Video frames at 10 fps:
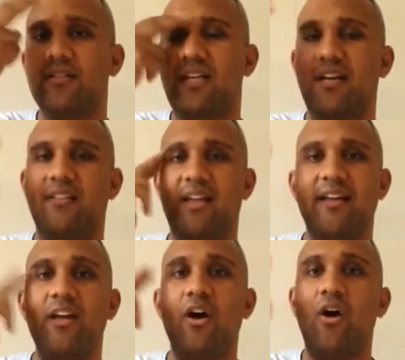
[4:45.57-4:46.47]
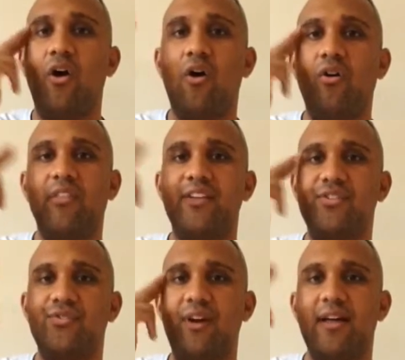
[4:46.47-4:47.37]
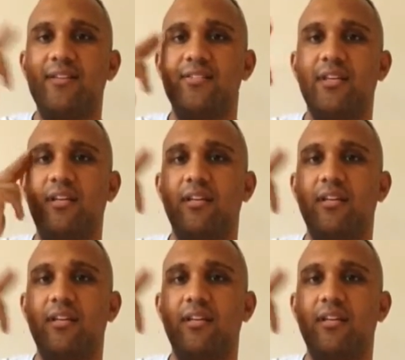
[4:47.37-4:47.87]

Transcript: side of the eye. All this stress,